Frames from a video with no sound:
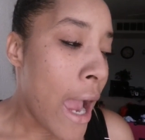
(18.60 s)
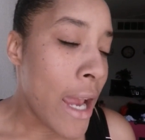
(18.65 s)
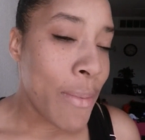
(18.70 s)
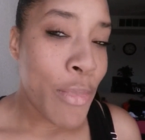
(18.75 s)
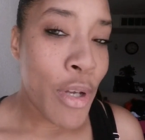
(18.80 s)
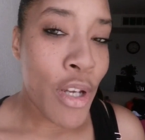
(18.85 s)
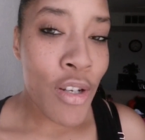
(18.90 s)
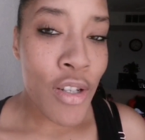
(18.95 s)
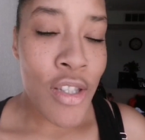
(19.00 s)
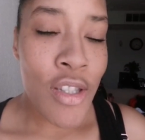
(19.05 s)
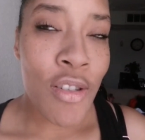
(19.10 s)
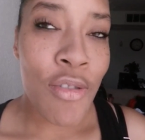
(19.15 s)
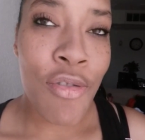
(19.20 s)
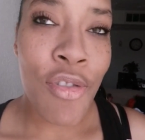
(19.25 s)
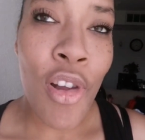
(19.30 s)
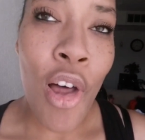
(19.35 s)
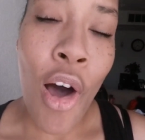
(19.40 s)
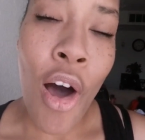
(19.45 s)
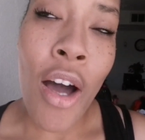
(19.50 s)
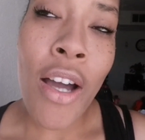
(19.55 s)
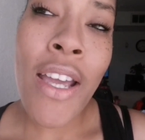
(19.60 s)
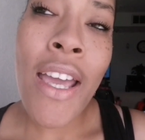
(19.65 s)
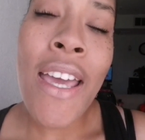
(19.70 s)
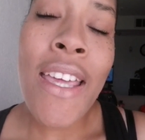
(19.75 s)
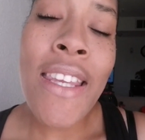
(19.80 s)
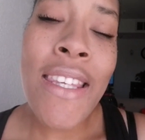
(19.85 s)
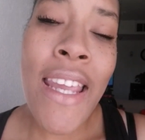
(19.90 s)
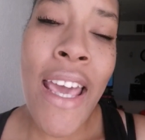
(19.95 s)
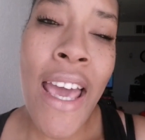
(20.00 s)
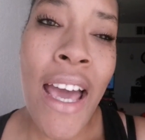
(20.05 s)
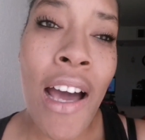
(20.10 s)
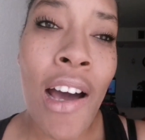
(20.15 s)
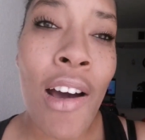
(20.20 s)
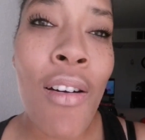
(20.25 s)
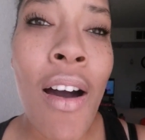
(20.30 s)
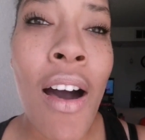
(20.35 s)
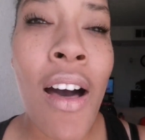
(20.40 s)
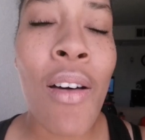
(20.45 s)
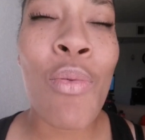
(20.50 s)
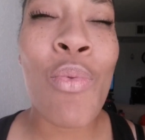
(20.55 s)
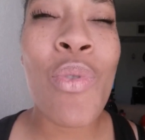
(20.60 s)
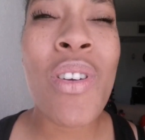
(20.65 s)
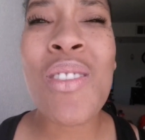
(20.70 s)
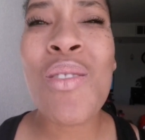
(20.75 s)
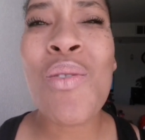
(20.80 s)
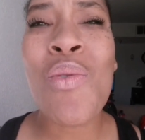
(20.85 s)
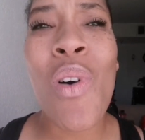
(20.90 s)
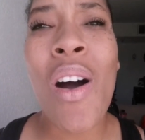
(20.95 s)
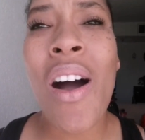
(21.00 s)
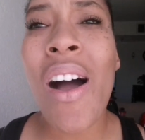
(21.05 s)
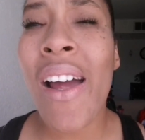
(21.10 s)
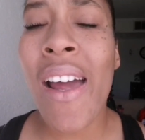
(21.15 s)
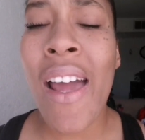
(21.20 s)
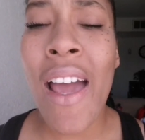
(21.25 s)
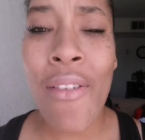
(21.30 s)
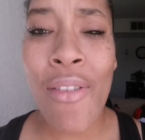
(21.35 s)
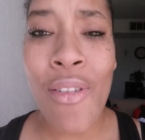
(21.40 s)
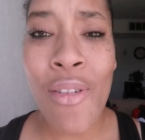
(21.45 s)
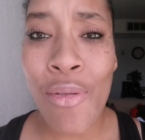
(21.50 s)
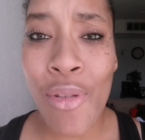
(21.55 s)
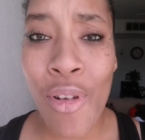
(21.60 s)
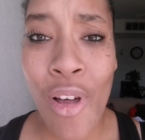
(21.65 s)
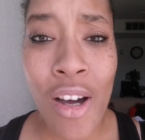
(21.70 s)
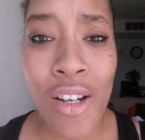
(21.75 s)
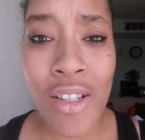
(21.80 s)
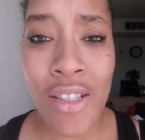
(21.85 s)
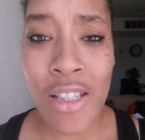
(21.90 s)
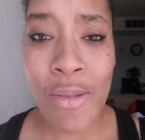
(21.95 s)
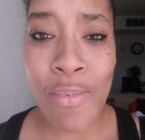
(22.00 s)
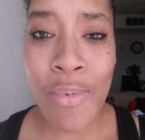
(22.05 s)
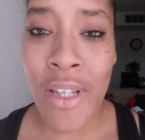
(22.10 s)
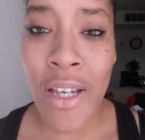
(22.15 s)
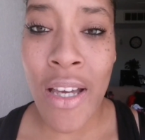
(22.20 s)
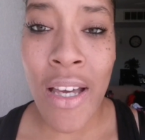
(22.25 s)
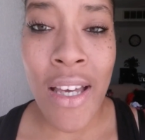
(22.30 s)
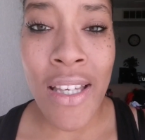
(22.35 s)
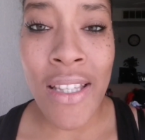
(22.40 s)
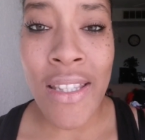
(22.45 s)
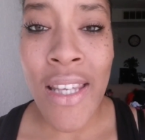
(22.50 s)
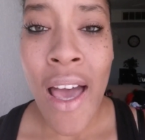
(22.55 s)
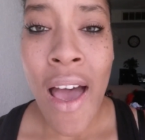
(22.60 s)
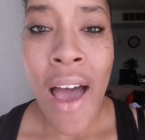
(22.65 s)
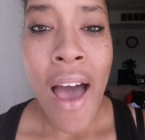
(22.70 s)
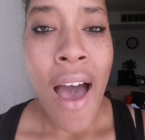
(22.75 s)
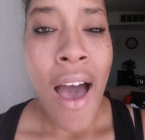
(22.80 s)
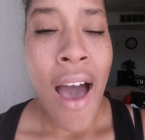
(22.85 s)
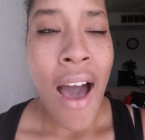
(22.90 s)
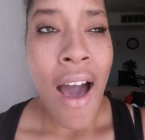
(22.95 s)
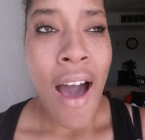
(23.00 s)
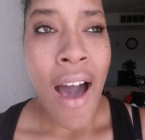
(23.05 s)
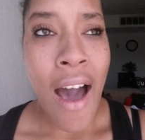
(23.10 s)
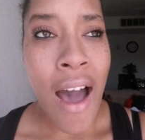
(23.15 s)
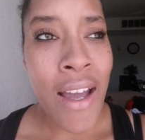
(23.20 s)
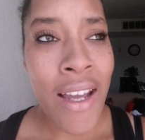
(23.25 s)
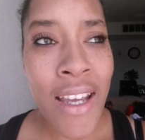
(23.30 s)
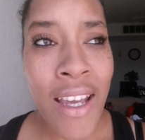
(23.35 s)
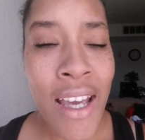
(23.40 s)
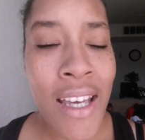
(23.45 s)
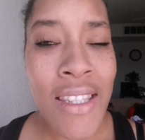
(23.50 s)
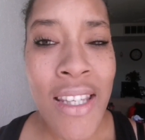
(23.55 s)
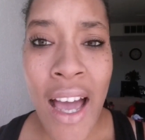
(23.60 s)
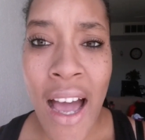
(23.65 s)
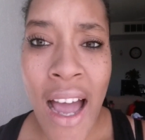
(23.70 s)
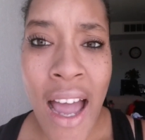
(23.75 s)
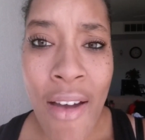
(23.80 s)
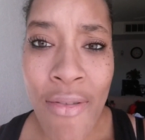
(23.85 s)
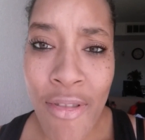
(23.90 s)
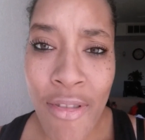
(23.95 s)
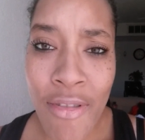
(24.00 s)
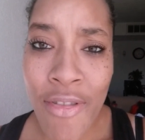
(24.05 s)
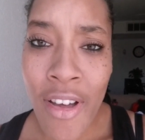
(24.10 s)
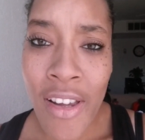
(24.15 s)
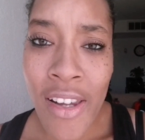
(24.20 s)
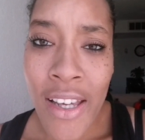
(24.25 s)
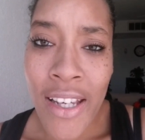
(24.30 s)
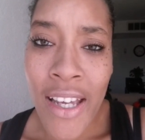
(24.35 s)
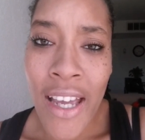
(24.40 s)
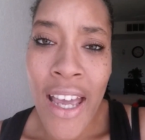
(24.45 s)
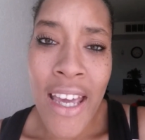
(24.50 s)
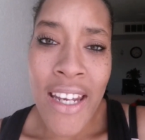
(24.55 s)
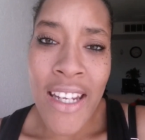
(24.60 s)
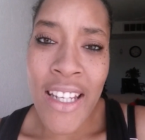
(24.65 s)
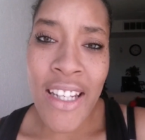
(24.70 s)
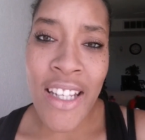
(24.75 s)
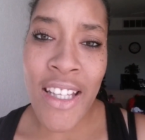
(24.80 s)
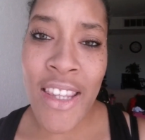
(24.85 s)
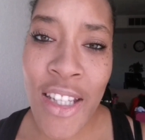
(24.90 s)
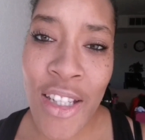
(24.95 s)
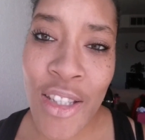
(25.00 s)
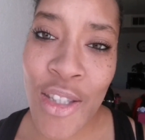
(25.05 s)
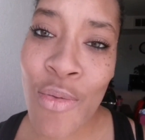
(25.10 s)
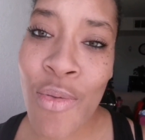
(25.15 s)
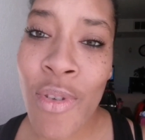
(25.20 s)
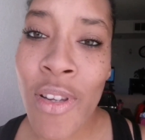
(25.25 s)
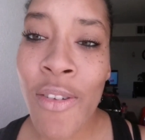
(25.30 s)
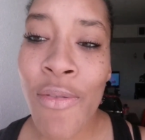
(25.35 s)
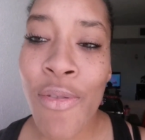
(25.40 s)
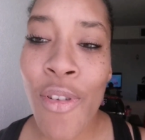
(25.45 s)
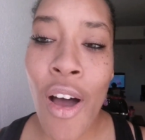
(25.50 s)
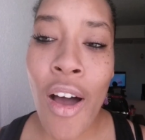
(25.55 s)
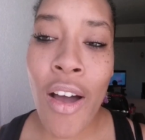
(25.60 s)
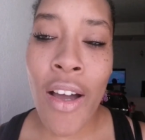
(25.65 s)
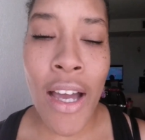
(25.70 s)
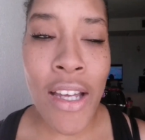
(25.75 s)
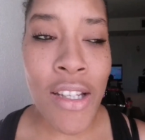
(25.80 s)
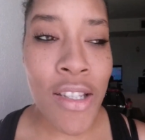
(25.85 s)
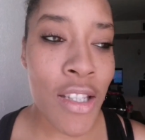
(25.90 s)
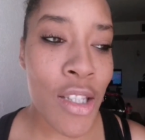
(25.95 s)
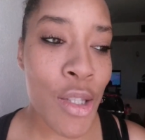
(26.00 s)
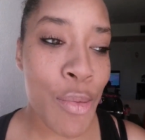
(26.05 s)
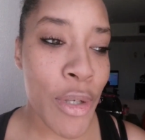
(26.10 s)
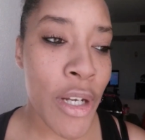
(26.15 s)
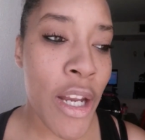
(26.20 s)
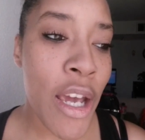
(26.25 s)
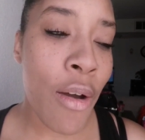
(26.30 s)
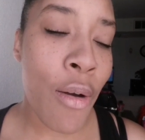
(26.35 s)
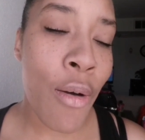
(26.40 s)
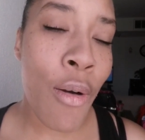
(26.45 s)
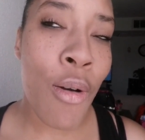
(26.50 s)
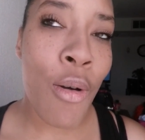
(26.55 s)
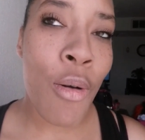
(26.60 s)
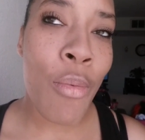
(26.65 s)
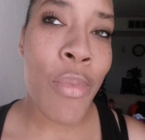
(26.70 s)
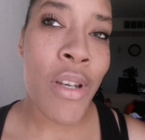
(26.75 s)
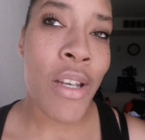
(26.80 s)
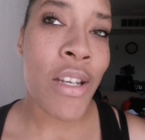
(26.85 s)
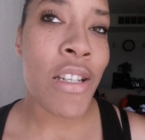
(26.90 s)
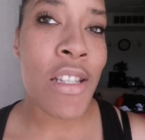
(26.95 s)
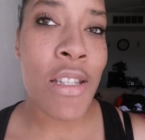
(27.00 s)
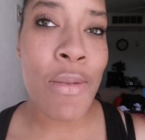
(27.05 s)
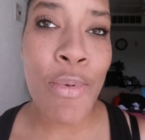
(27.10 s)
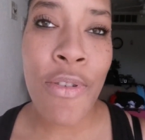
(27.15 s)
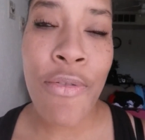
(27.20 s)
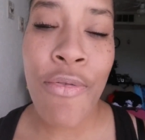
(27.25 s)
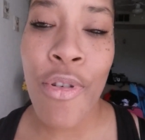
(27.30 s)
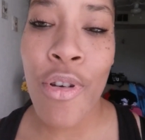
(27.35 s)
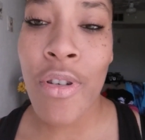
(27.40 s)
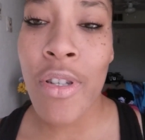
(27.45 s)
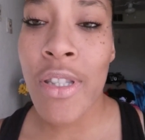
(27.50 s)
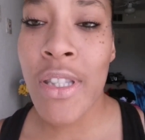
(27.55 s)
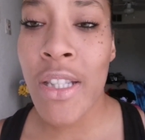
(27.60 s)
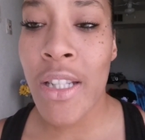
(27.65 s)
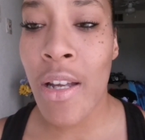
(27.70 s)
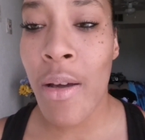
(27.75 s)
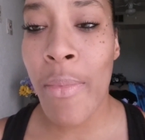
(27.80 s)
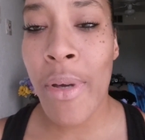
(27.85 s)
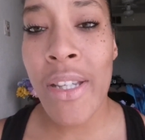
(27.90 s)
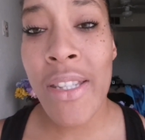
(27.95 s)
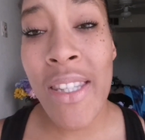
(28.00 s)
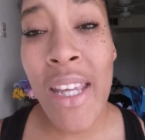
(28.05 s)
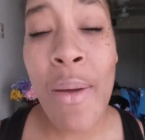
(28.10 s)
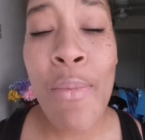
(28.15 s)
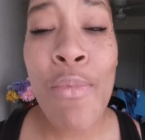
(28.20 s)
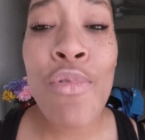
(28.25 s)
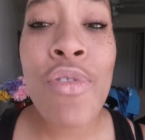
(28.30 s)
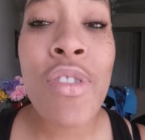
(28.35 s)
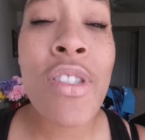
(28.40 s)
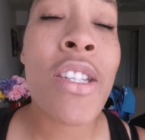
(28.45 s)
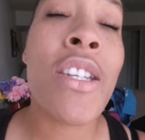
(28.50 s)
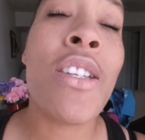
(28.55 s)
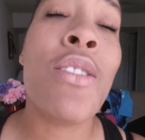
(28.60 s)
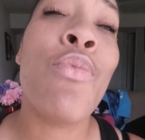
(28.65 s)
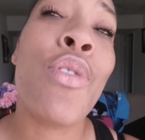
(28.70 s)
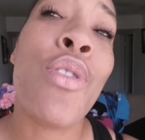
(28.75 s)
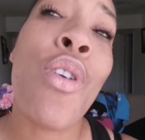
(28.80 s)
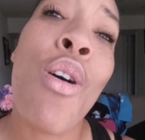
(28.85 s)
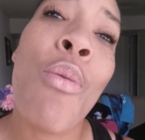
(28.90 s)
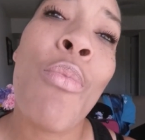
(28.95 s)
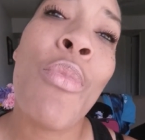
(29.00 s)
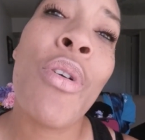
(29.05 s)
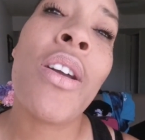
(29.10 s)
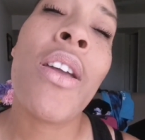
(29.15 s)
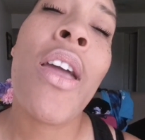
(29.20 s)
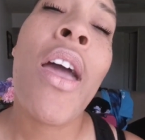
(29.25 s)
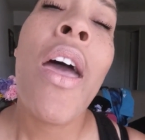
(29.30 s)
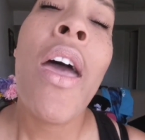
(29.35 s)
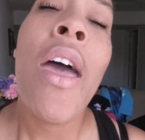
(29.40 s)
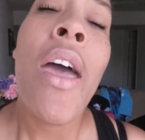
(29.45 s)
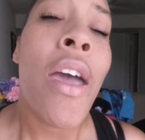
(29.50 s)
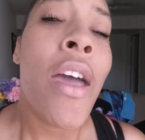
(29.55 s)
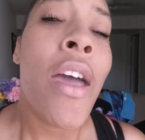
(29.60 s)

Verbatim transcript: I'm here to vlog now. A reason why I haven't vlogged is because I guess I haven't felt like I had anything to really vlog. I just been at home and I just been focusing on my same routine with homework